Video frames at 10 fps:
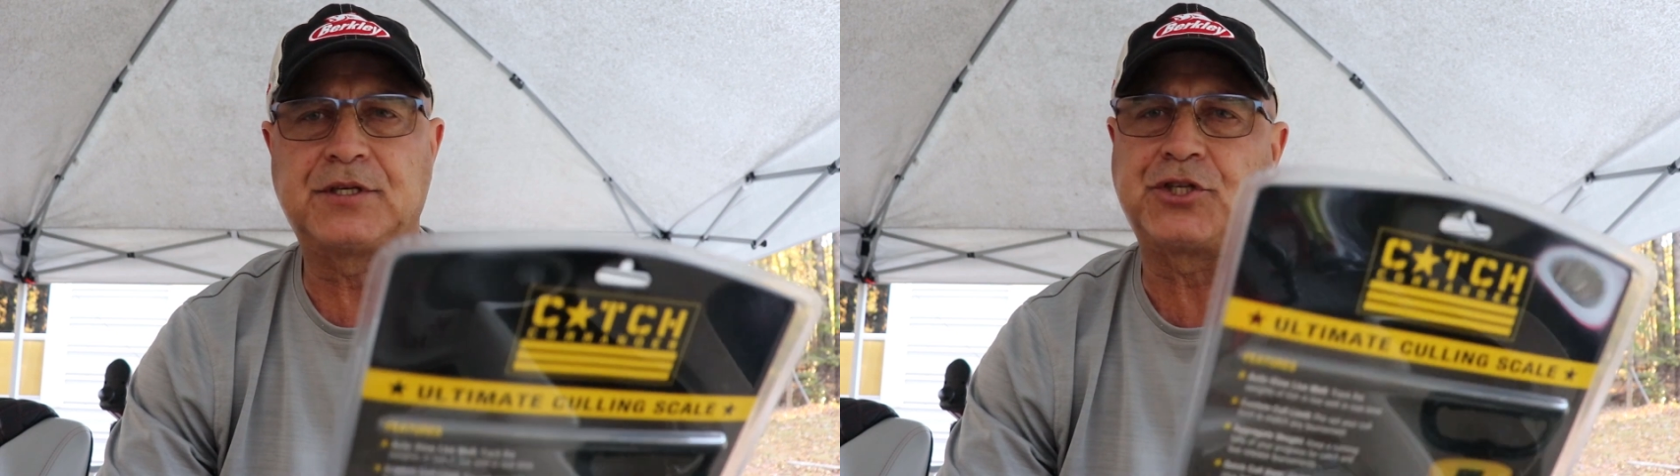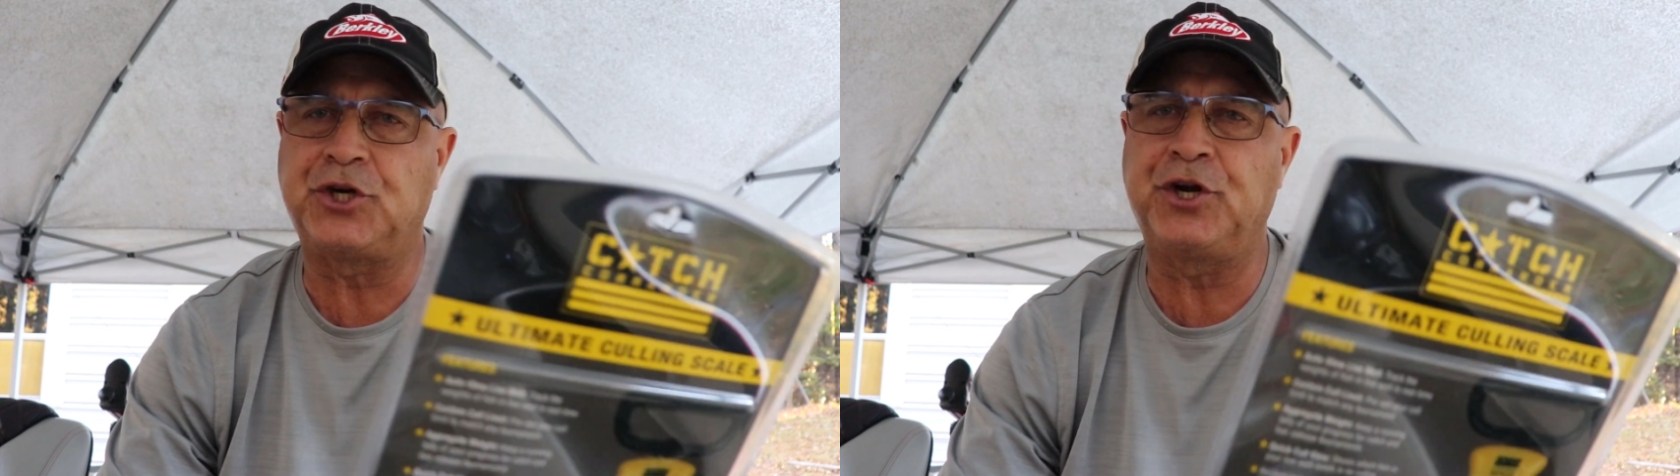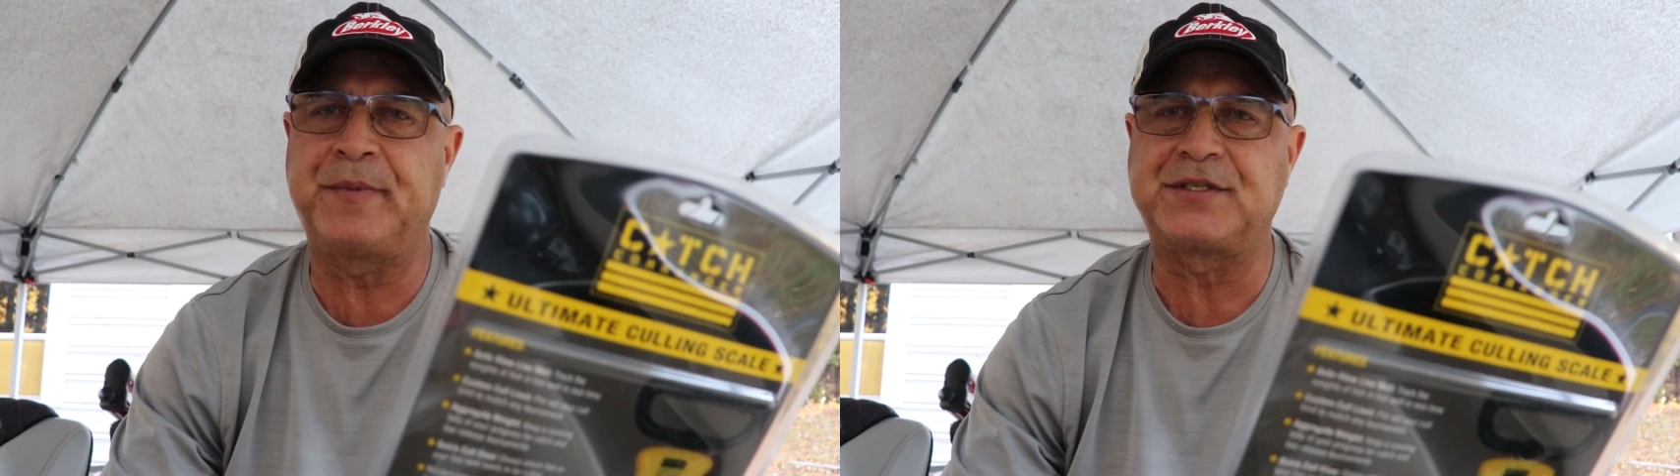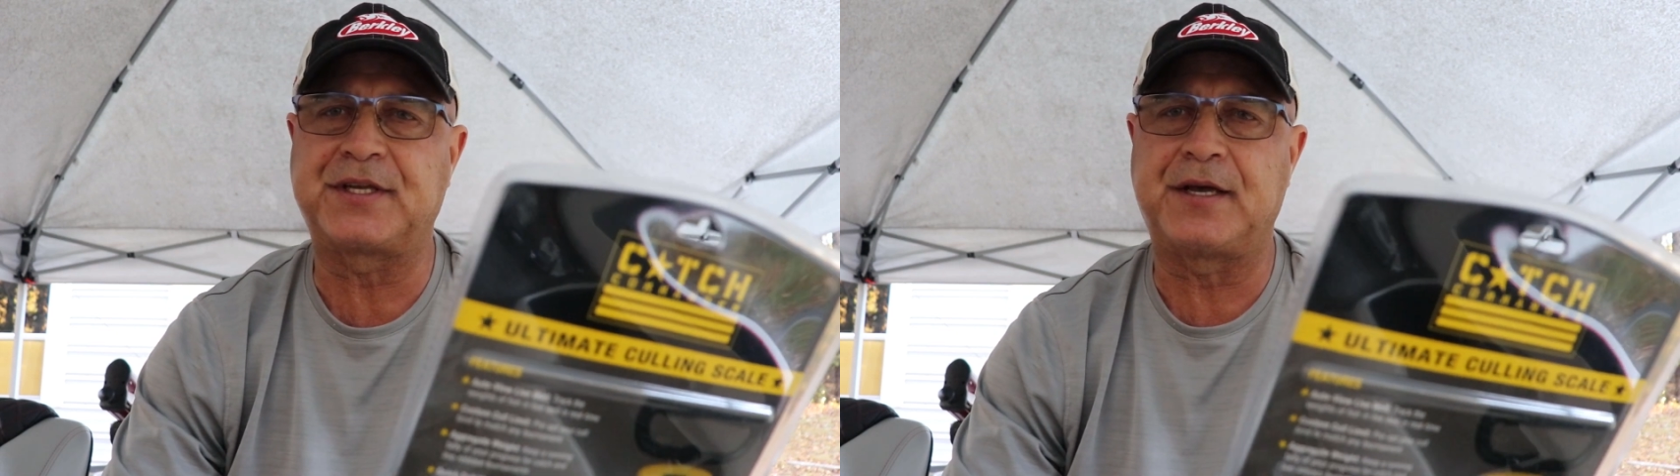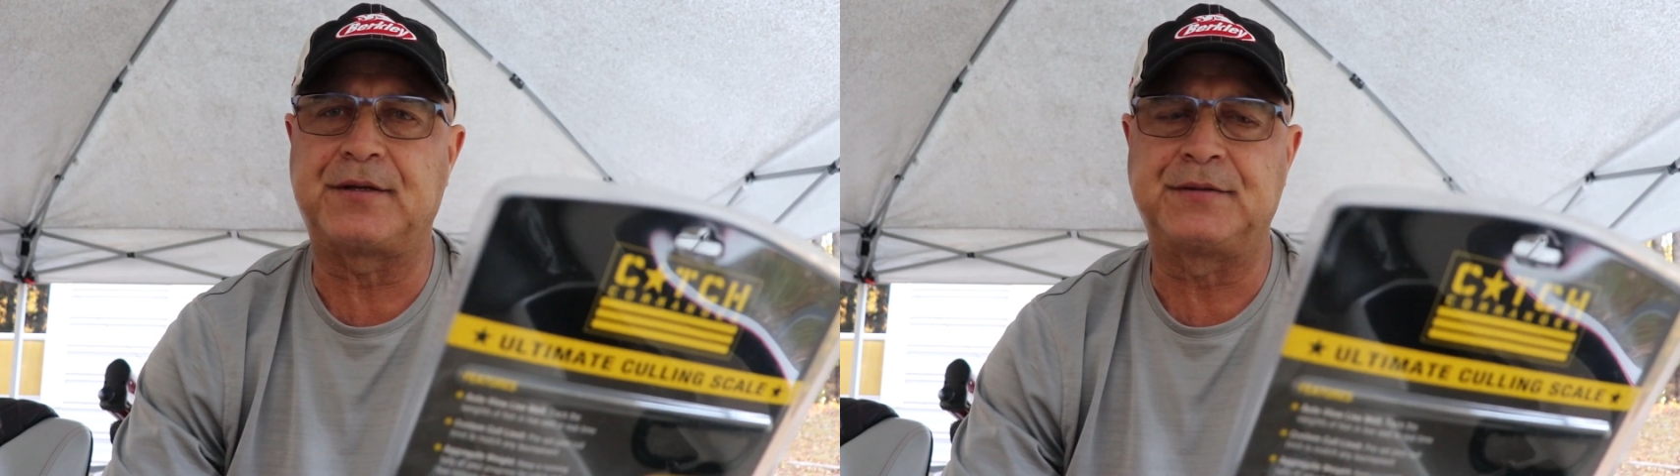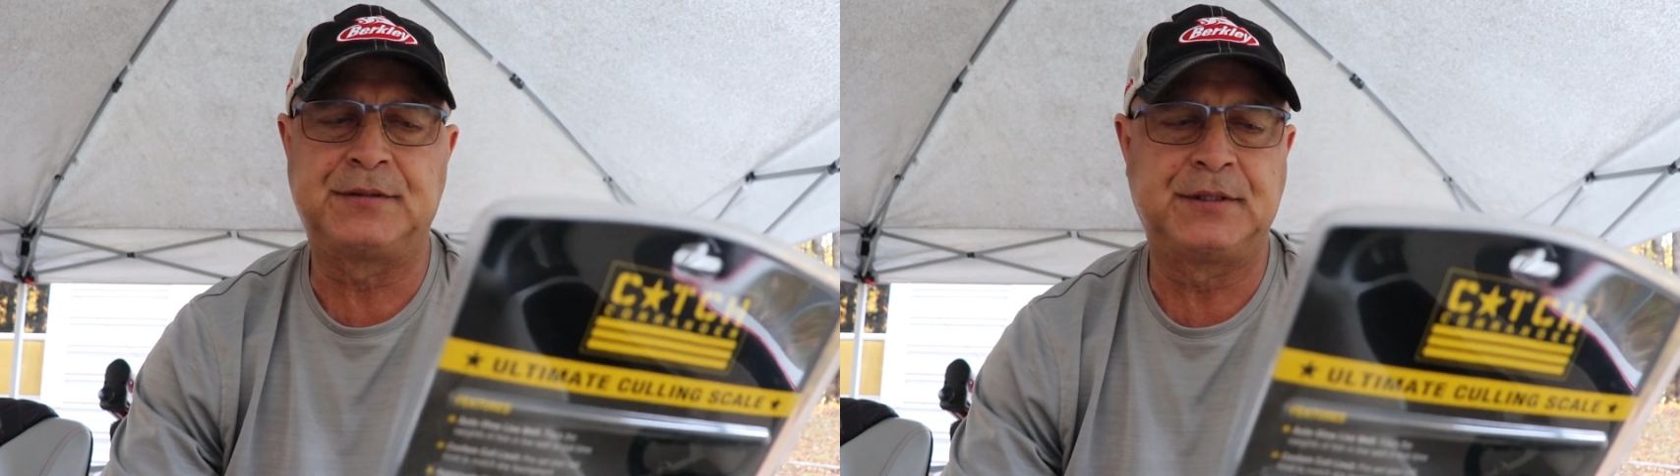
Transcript: tournament scale,